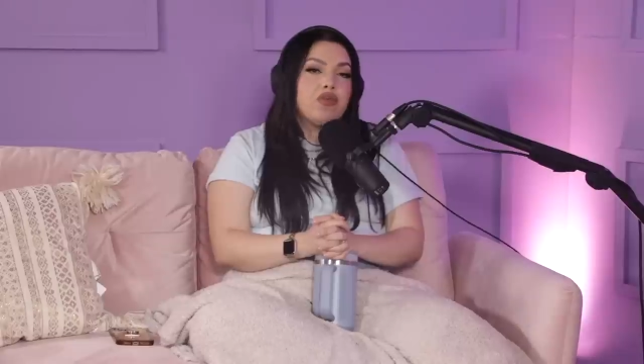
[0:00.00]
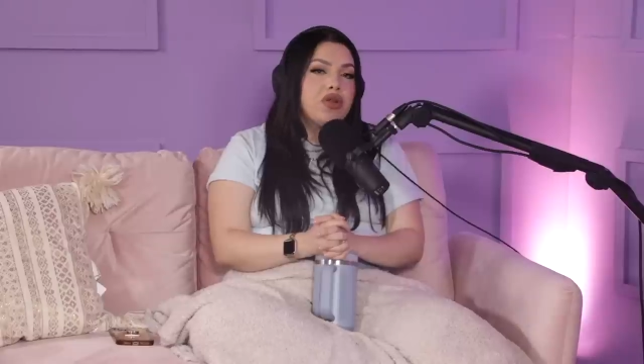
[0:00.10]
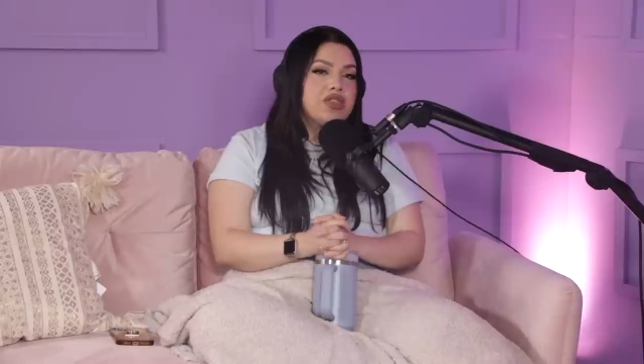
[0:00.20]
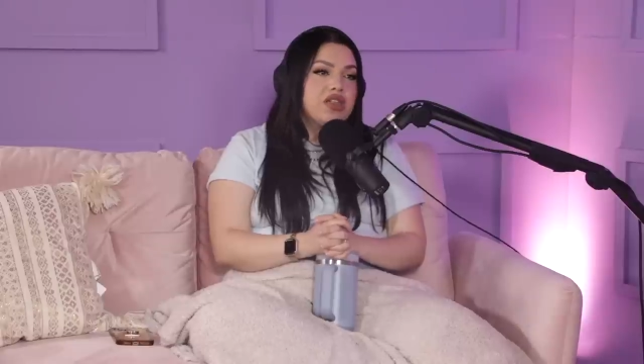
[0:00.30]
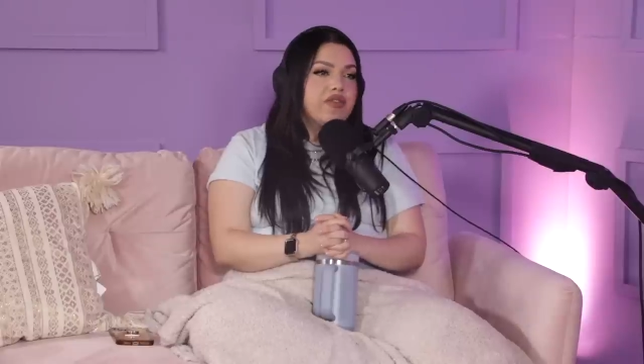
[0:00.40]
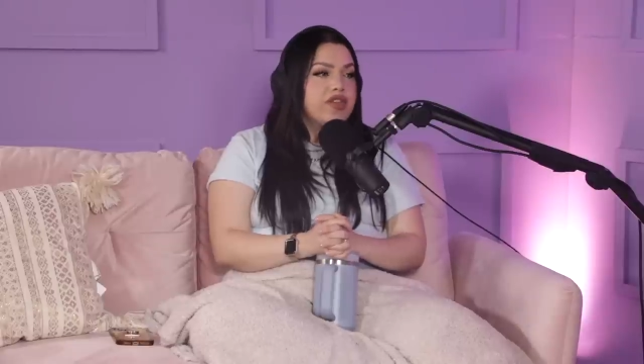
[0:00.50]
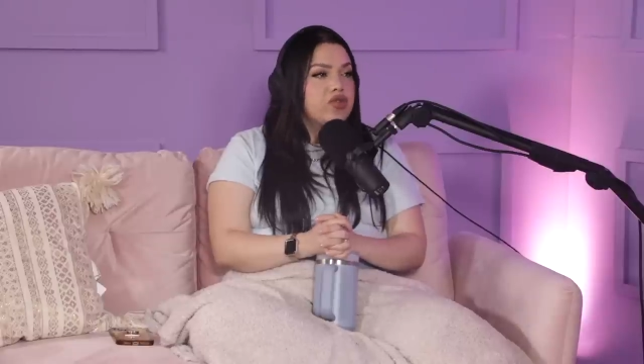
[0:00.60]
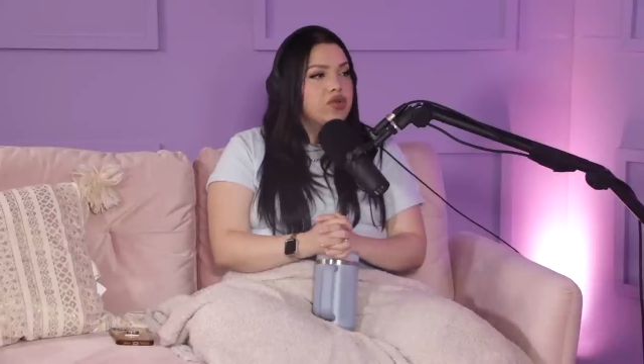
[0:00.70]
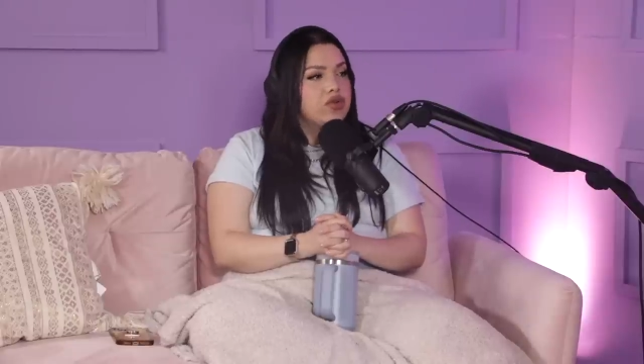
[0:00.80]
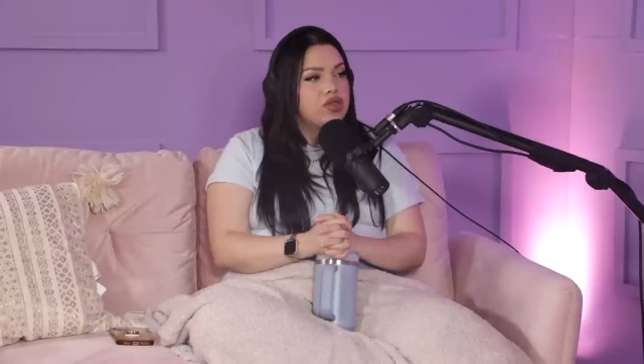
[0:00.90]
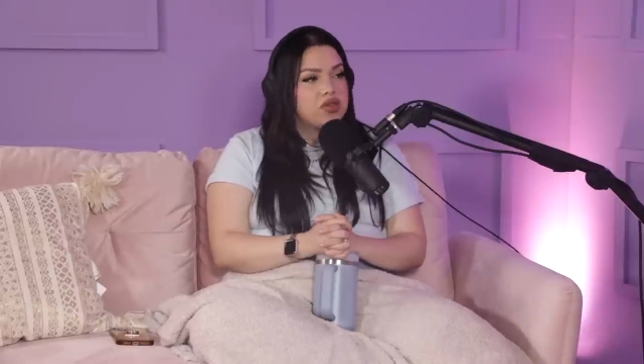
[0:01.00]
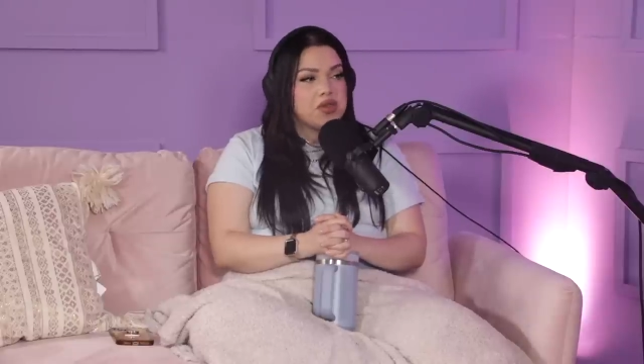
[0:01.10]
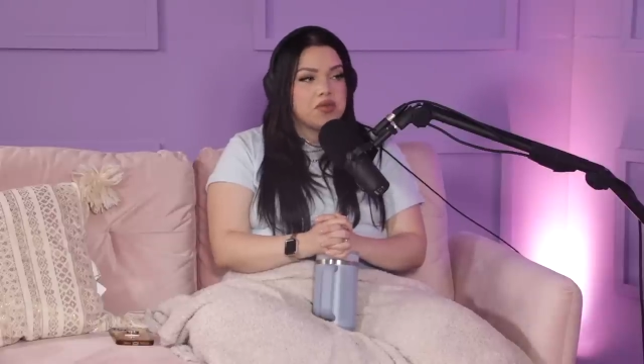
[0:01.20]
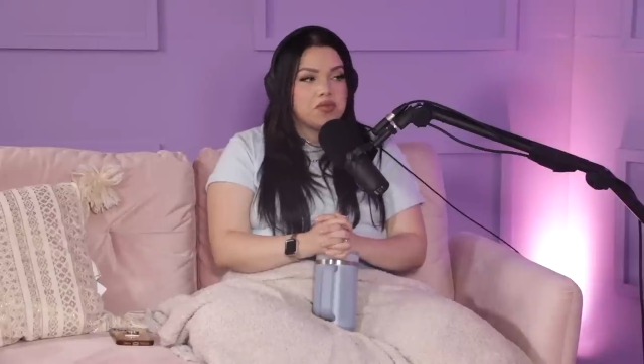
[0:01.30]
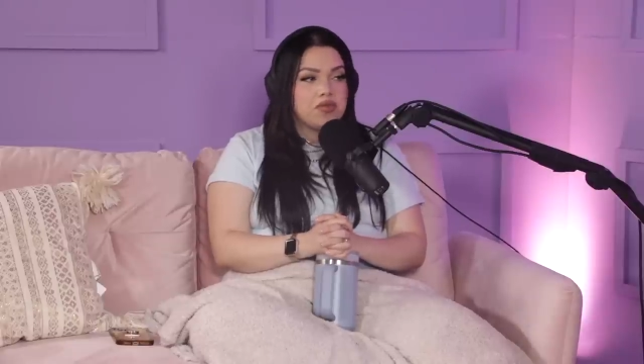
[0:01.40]
you want to see the visuals,
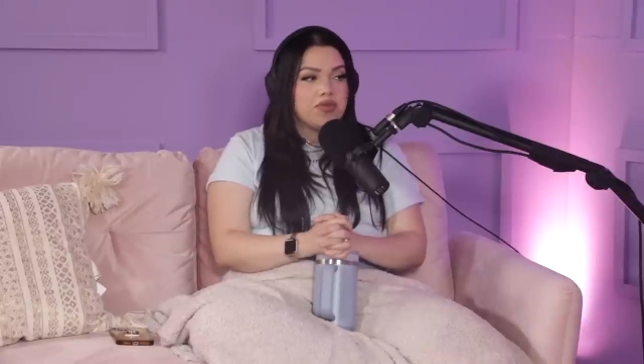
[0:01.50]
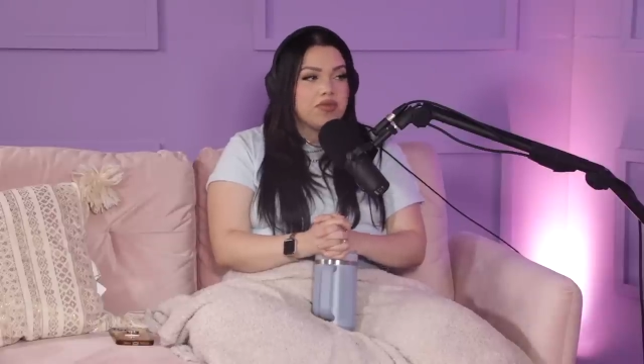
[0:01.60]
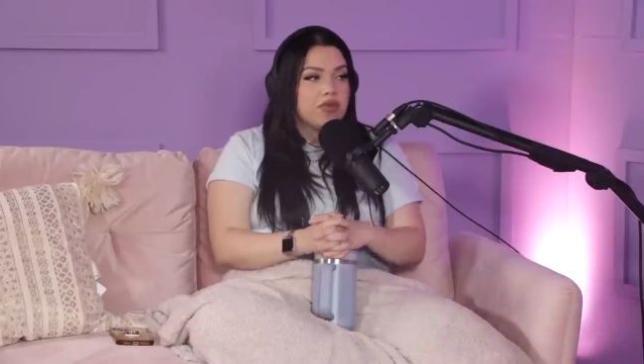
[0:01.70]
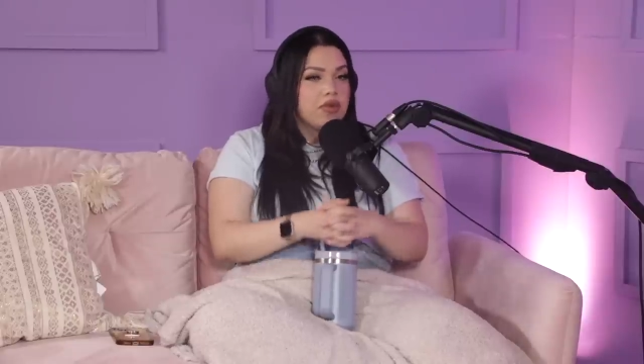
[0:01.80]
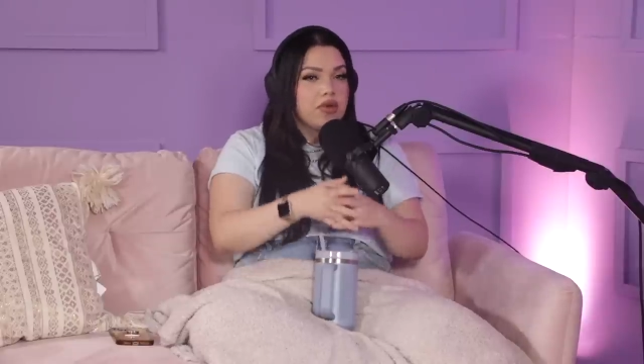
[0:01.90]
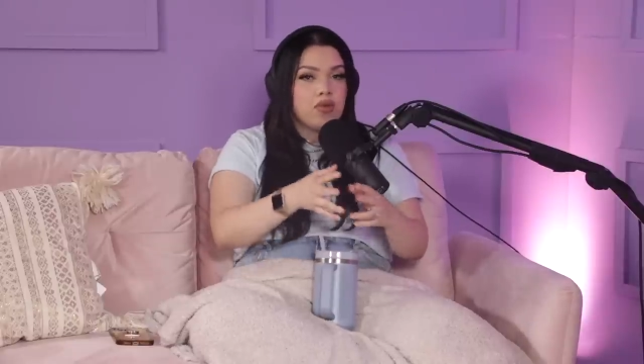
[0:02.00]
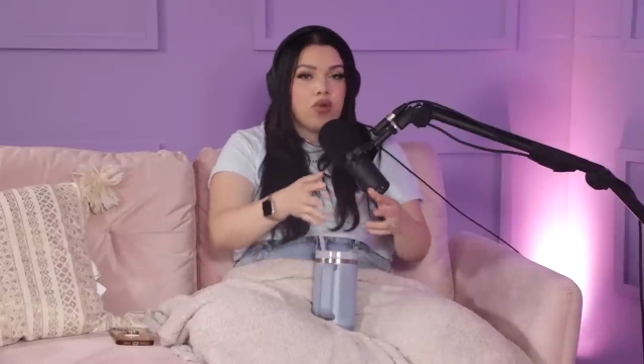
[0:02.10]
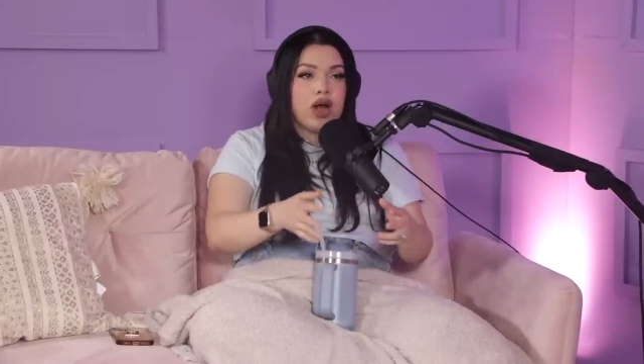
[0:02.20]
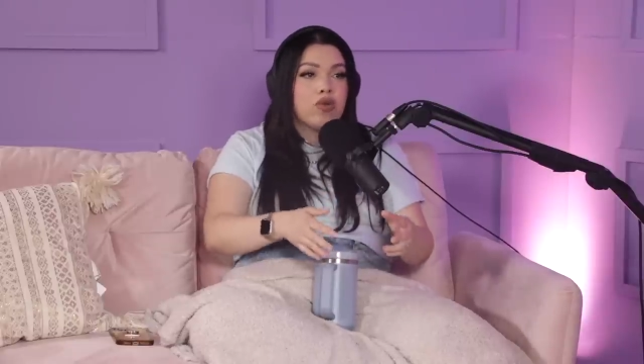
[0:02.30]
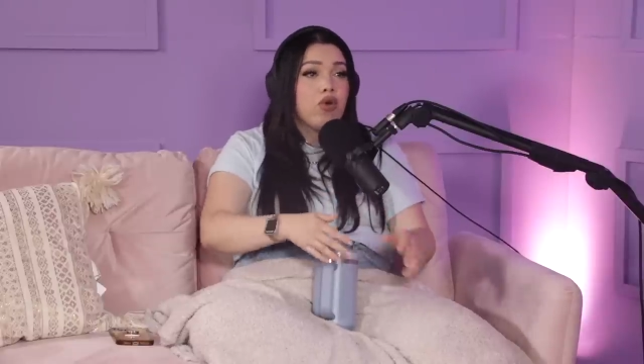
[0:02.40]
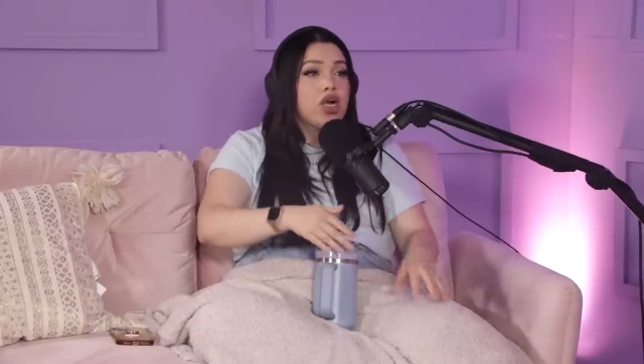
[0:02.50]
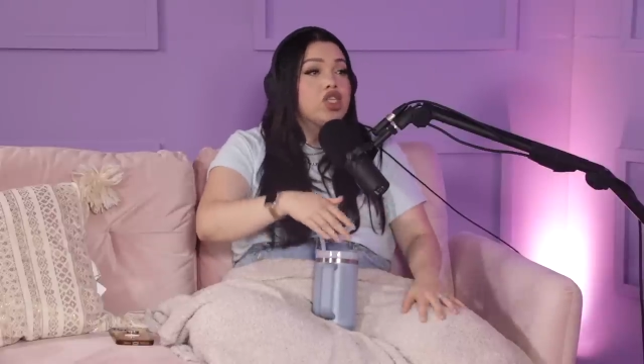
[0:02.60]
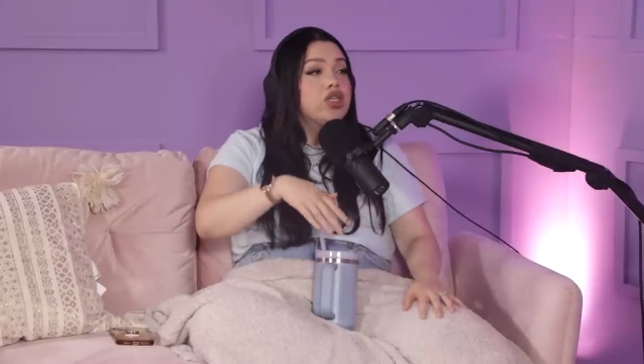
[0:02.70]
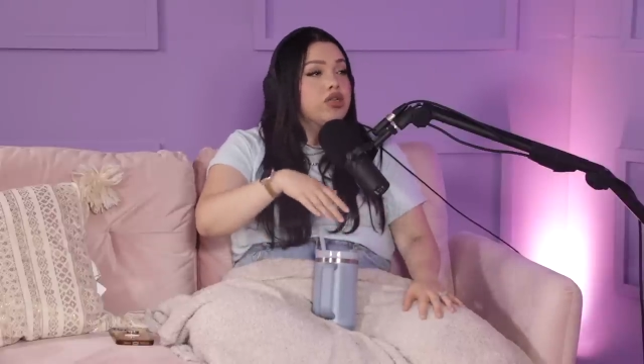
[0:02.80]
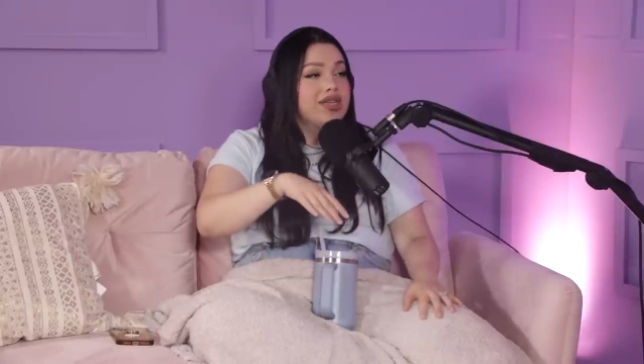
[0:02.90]
just
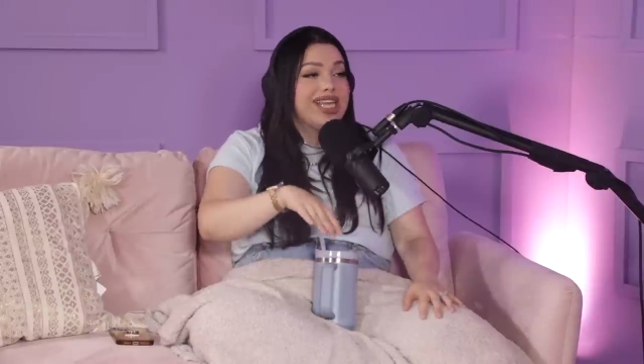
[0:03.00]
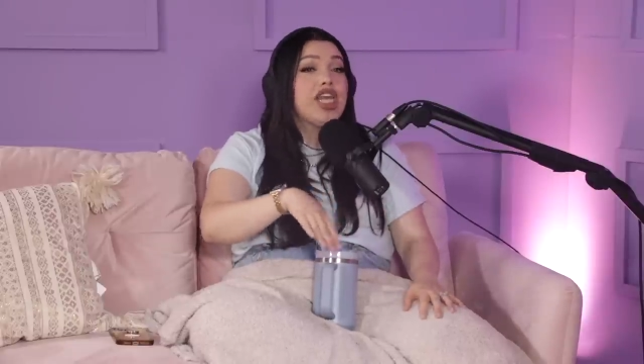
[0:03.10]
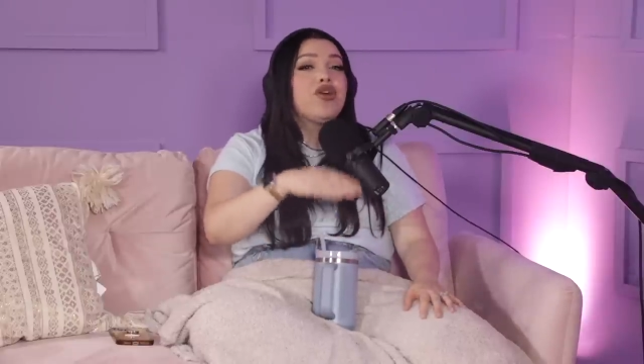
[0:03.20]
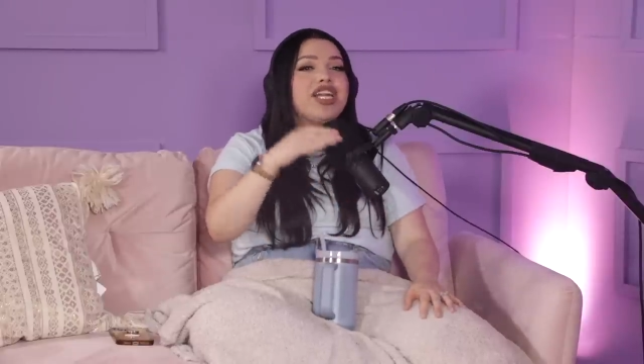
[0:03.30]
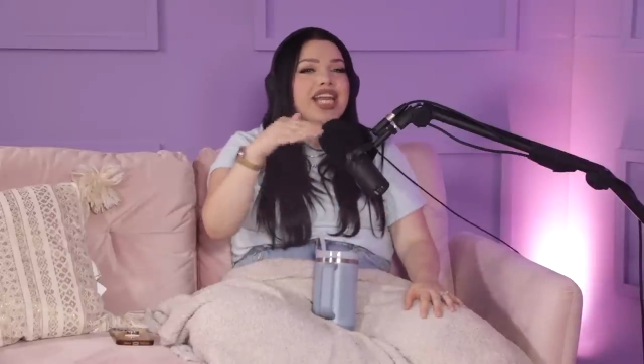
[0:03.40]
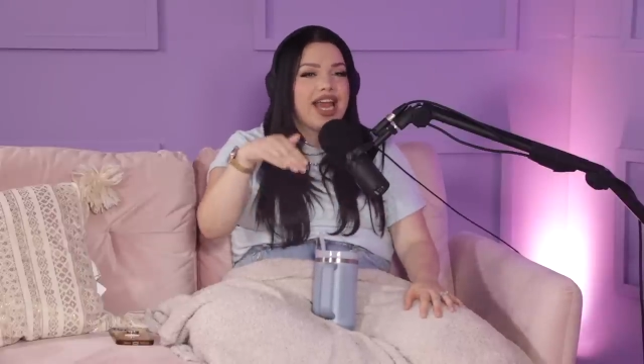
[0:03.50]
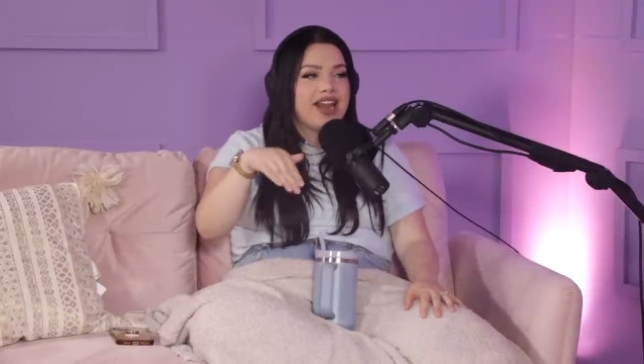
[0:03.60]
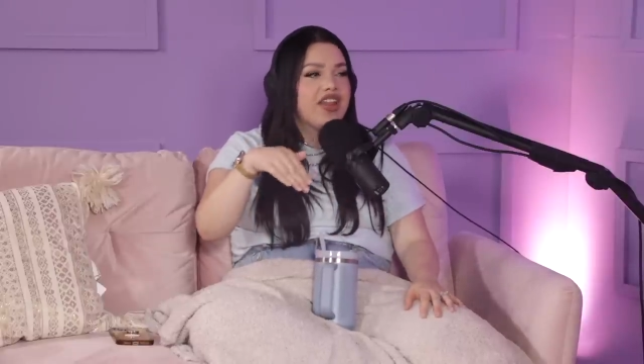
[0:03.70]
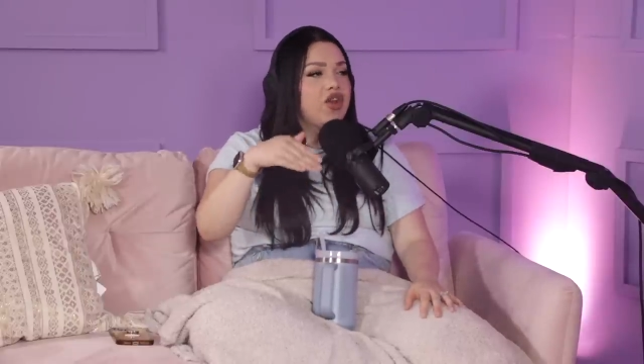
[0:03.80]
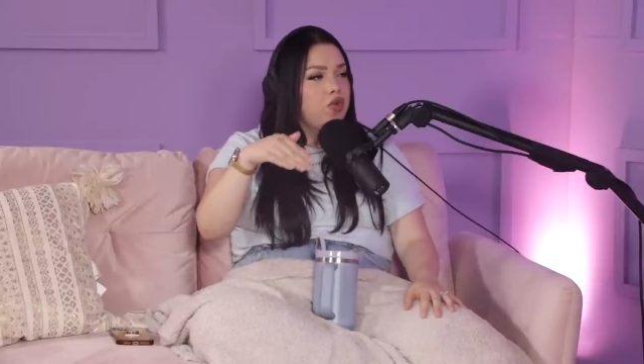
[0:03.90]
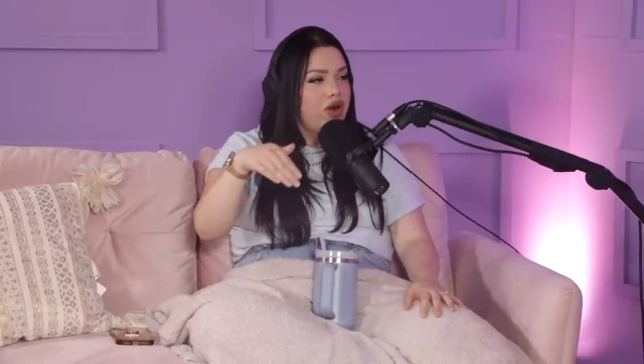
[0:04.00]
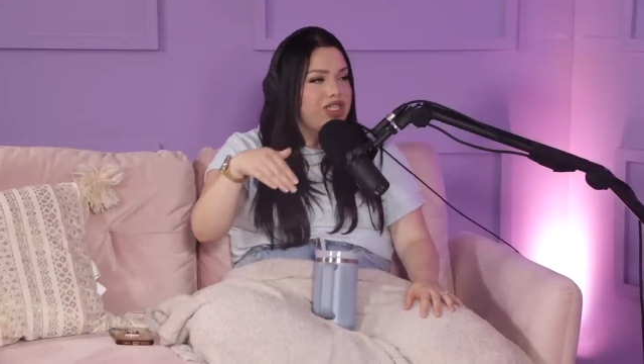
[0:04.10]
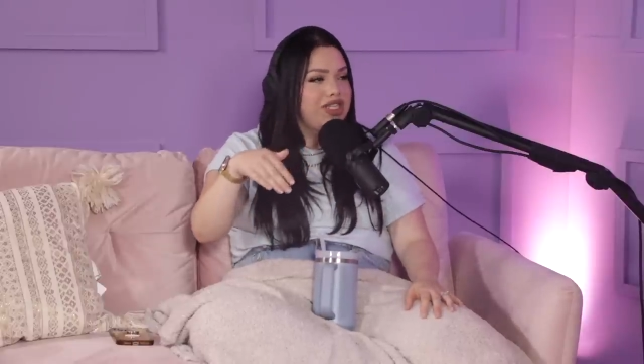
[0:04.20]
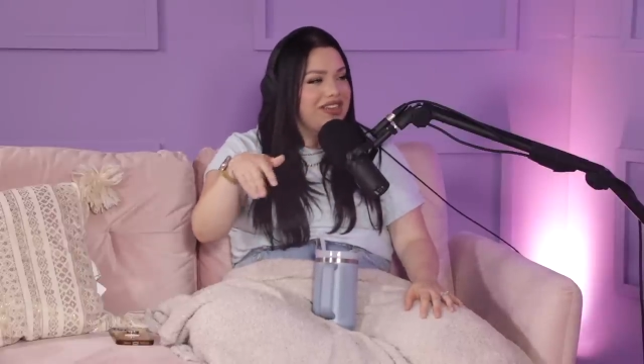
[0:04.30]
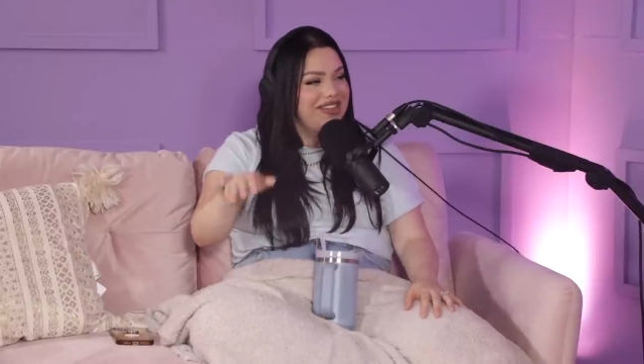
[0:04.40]
watch it, hear it again, and then
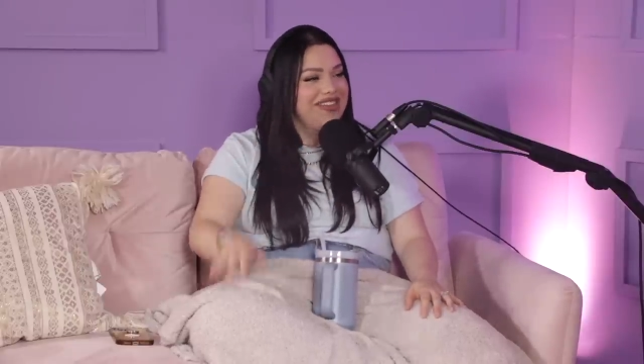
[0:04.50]
watch it.